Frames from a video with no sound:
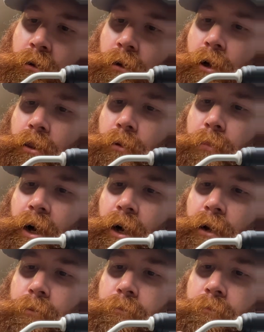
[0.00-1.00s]
on the
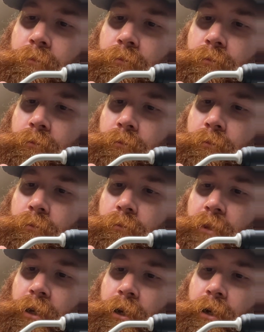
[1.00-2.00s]
bottom,
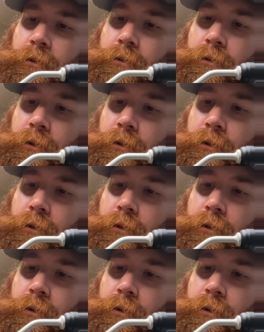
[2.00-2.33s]
okay?